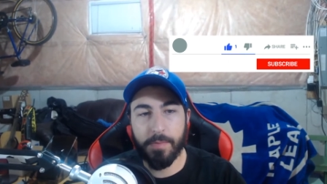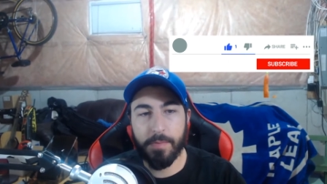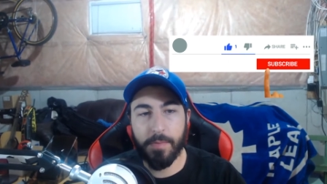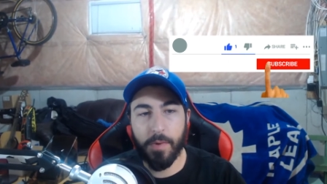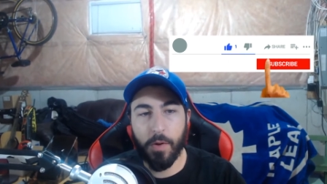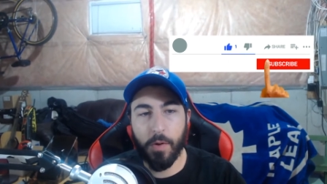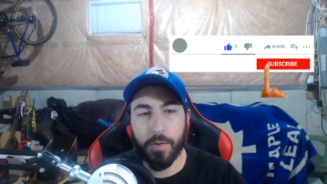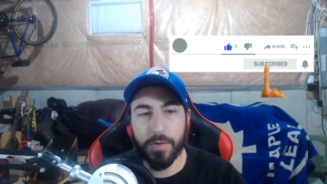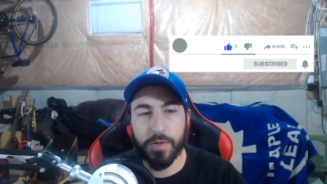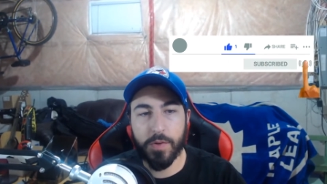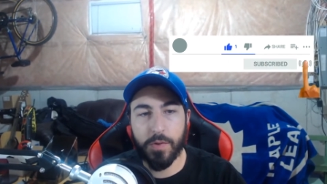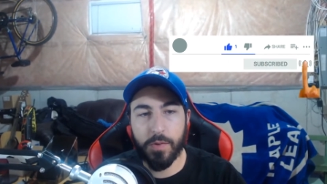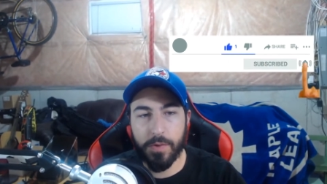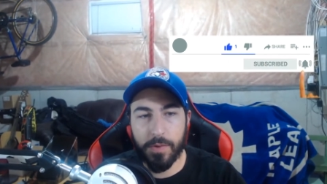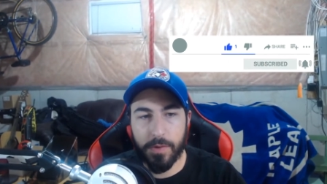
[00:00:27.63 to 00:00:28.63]
old
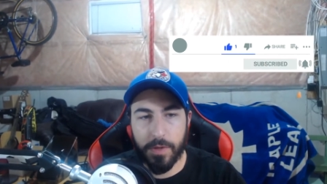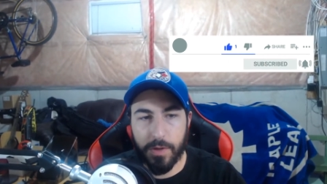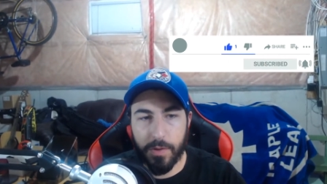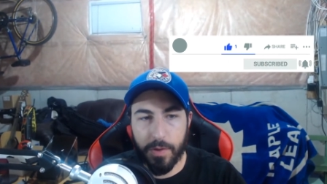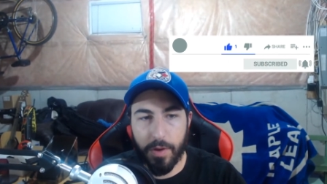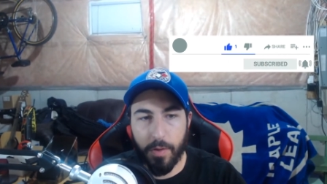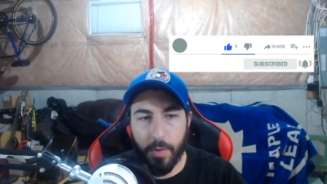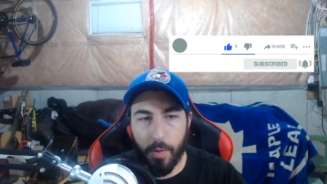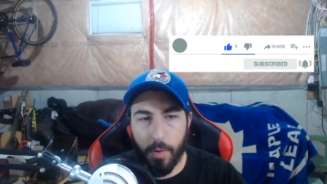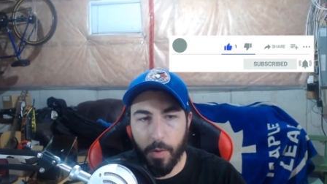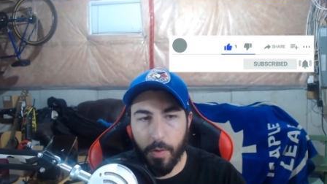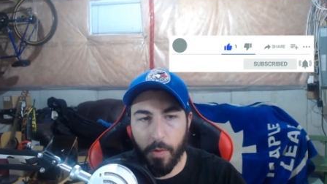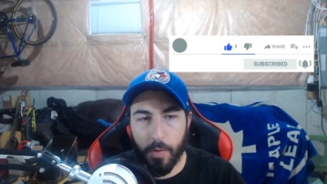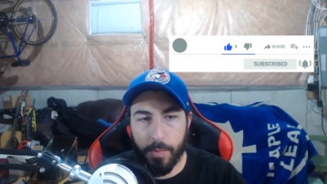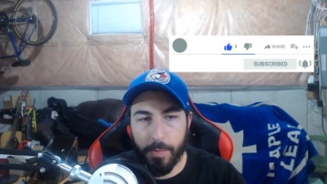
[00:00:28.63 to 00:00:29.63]
school Yu-Gi-Oh
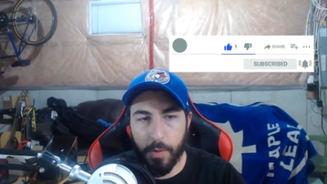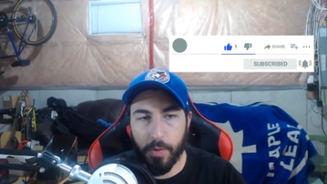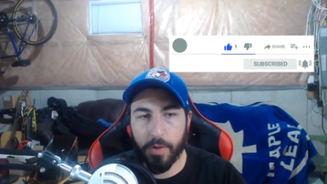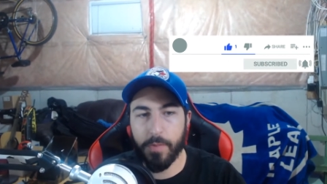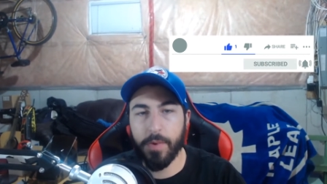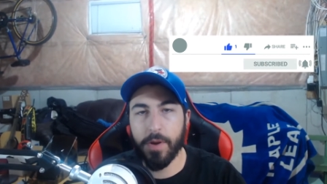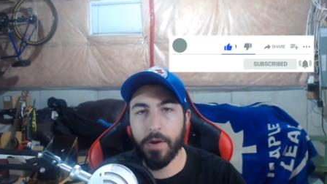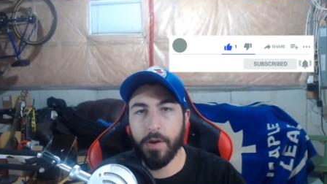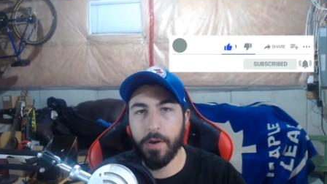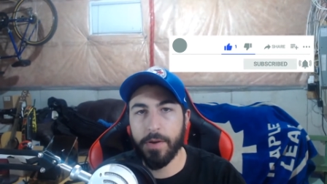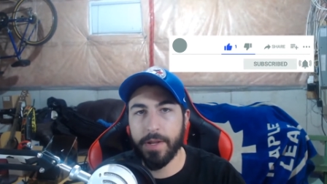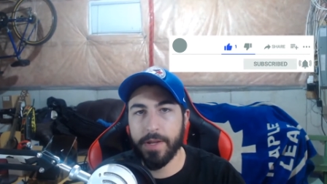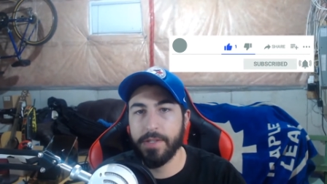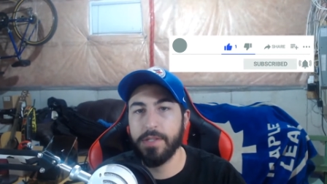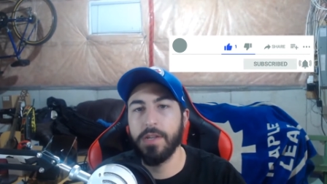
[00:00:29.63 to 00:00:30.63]
or Pokemon card
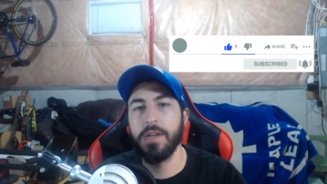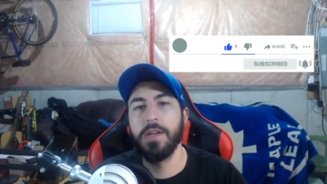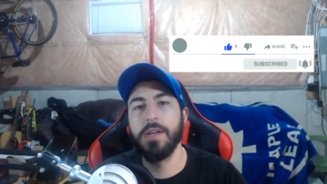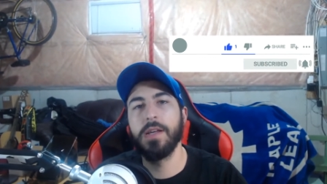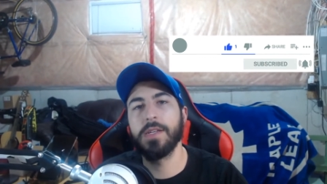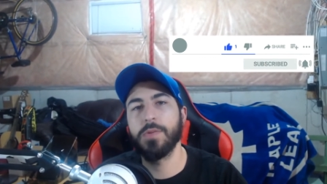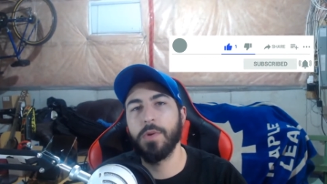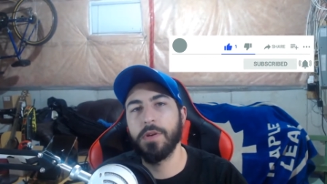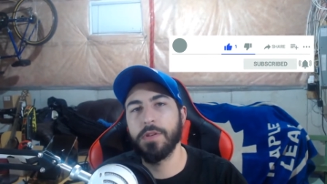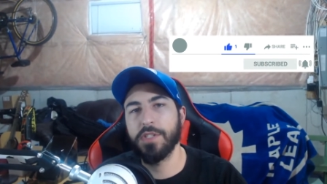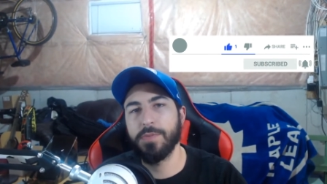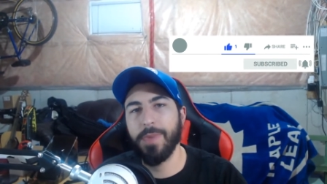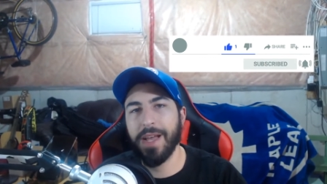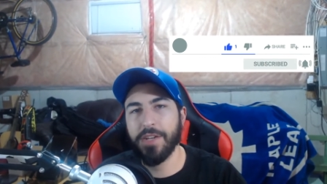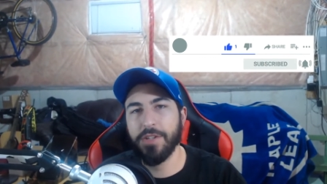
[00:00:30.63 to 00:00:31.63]
is, as well as
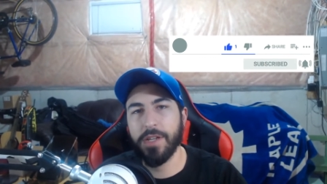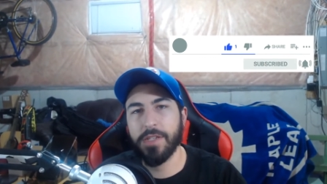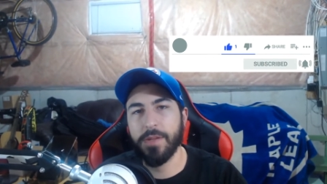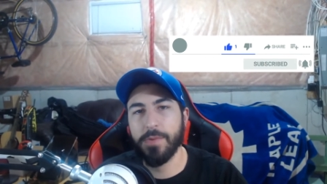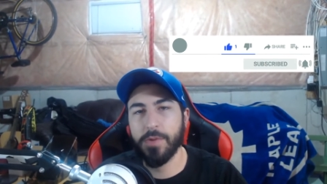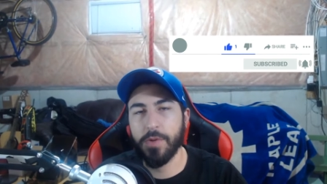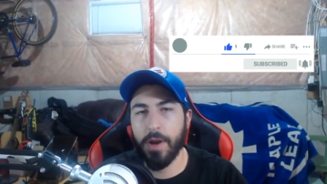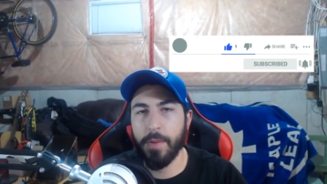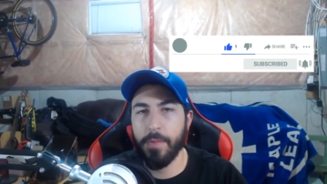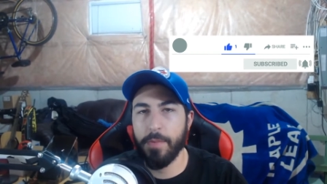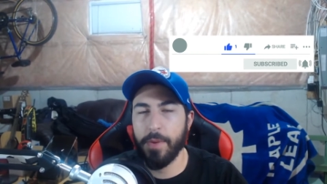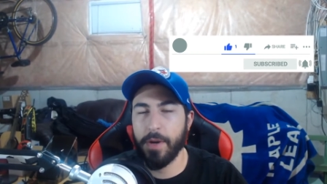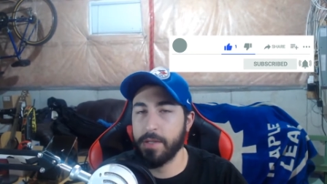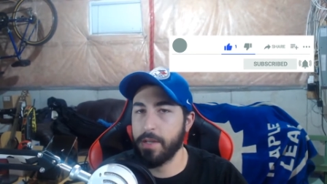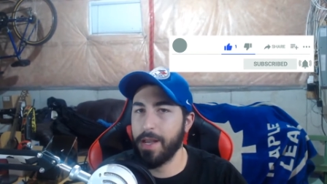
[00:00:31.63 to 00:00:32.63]
smash that subscriber
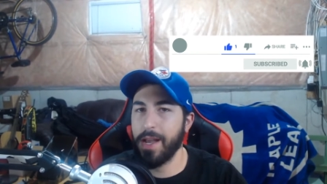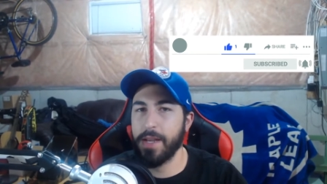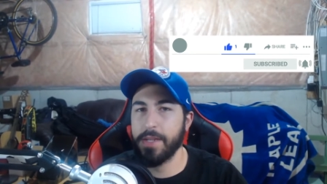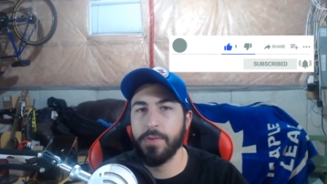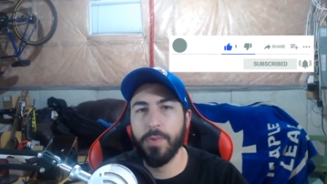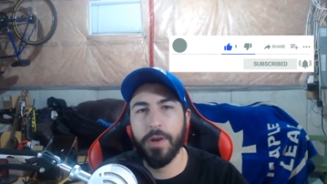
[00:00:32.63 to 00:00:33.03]
button, guys.